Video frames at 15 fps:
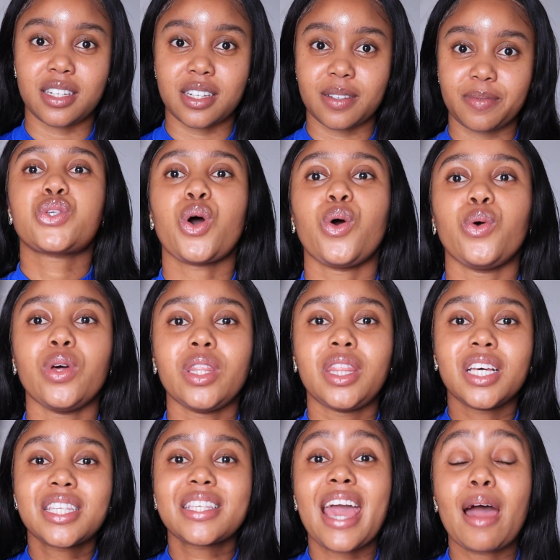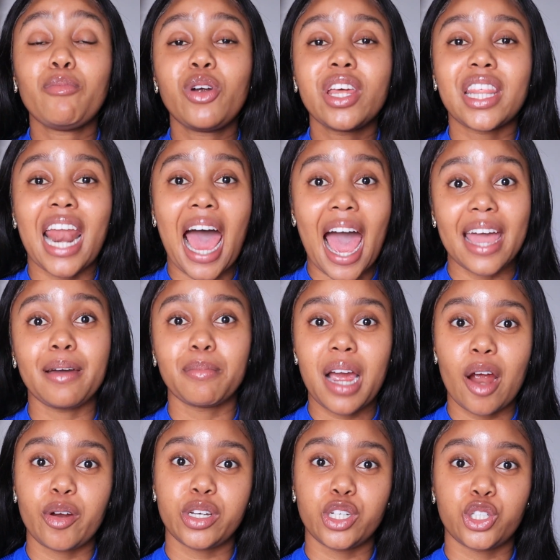So this camera that I am
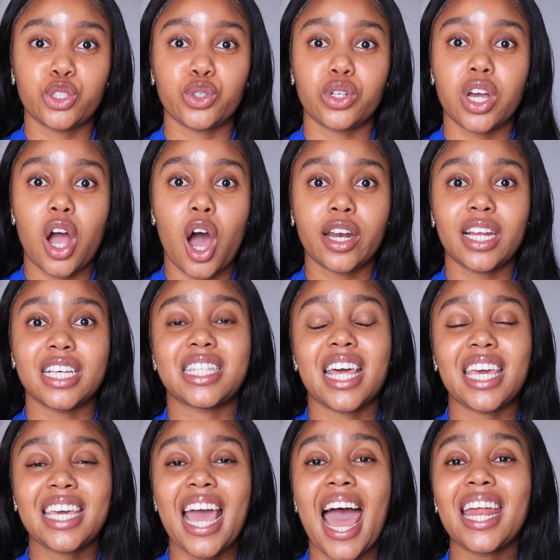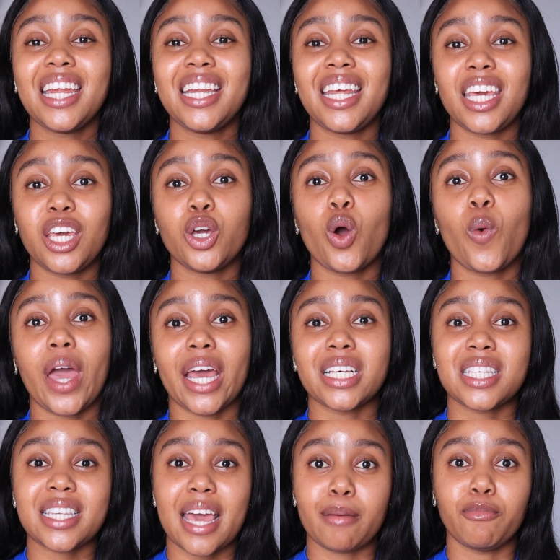currently shooting on is the Canon
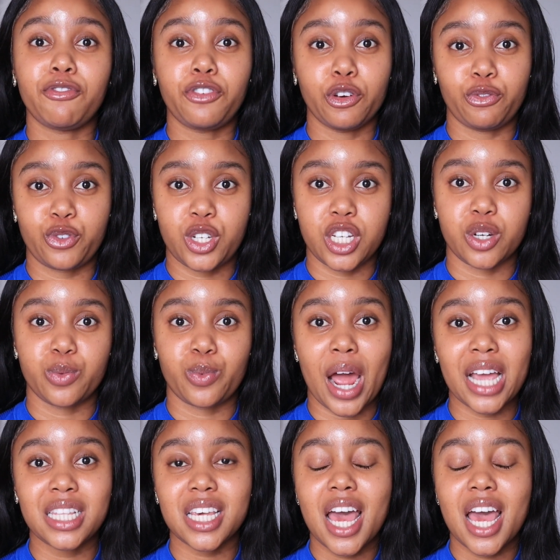EOS M50, right?